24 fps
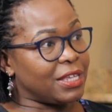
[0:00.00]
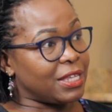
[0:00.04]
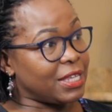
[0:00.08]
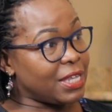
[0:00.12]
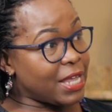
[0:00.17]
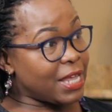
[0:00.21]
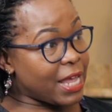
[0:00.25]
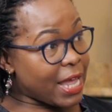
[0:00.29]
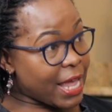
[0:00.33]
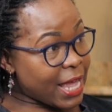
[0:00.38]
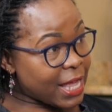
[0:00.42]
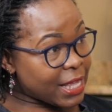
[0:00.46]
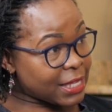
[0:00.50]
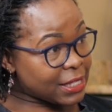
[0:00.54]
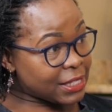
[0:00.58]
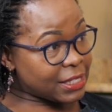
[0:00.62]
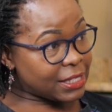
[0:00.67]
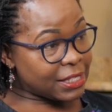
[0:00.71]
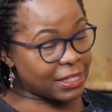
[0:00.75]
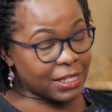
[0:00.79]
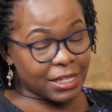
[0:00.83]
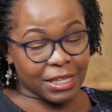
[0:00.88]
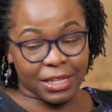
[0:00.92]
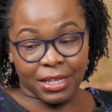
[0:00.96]
Yes.
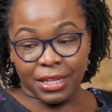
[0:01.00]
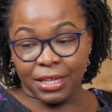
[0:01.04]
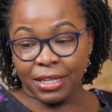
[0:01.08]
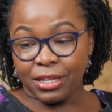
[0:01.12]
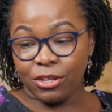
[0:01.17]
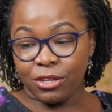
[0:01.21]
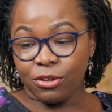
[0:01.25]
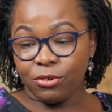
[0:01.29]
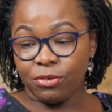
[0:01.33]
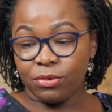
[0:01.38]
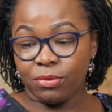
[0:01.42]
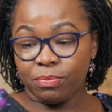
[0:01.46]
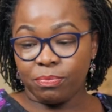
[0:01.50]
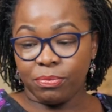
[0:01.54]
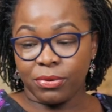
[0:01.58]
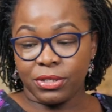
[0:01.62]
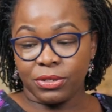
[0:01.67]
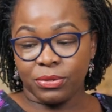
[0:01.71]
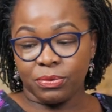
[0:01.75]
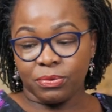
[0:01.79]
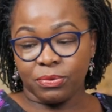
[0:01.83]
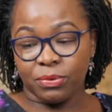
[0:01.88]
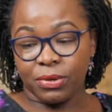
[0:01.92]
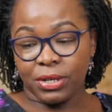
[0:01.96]
You
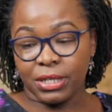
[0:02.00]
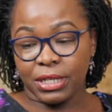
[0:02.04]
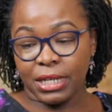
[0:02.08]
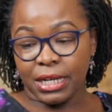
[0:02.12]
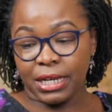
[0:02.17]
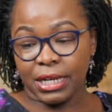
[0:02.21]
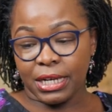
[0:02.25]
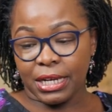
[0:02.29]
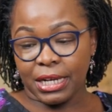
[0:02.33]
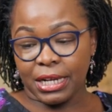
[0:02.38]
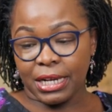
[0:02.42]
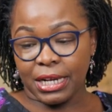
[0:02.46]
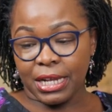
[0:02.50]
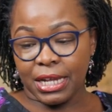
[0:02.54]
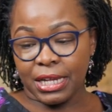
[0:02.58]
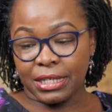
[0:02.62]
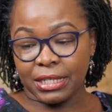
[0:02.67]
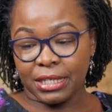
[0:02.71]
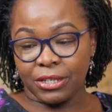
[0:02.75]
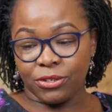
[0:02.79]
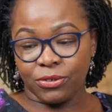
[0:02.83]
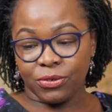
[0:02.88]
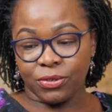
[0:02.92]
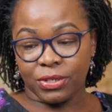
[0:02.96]
put water in a
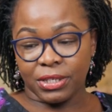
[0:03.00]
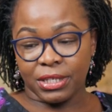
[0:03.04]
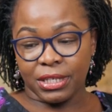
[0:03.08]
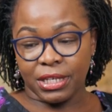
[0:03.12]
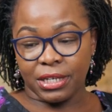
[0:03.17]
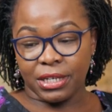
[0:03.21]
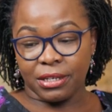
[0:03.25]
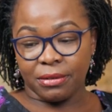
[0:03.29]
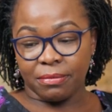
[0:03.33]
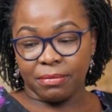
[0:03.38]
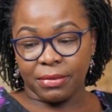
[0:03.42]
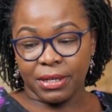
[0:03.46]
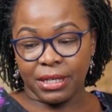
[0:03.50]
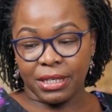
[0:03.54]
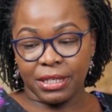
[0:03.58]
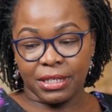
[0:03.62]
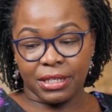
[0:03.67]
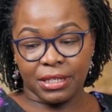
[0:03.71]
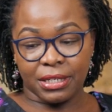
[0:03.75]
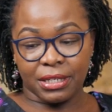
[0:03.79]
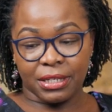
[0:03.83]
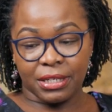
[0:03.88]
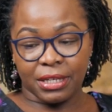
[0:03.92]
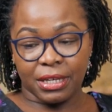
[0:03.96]
glass, it would
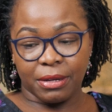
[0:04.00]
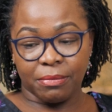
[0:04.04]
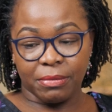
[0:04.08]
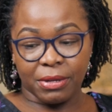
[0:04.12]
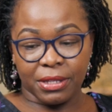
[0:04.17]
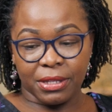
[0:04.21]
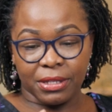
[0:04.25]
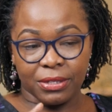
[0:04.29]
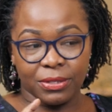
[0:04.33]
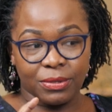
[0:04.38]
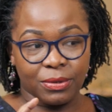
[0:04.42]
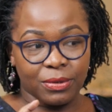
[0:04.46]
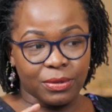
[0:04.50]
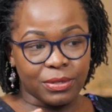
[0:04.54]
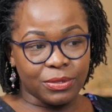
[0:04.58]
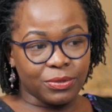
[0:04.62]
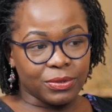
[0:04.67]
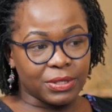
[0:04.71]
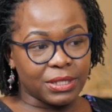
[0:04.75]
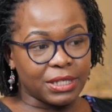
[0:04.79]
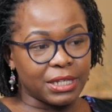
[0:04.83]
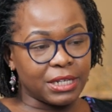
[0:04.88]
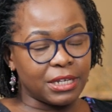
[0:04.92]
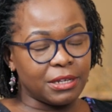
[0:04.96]
sediment. I mean, salt
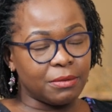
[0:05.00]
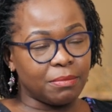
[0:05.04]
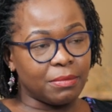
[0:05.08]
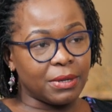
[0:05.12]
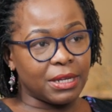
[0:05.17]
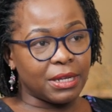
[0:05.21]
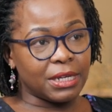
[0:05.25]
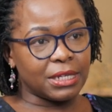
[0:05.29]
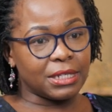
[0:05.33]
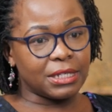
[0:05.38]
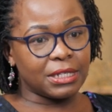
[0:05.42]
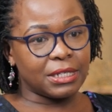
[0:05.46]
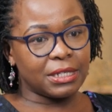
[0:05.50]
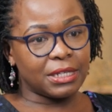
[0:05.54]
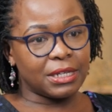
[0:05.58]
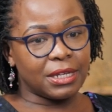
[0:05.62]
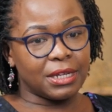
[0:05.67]
would sediment.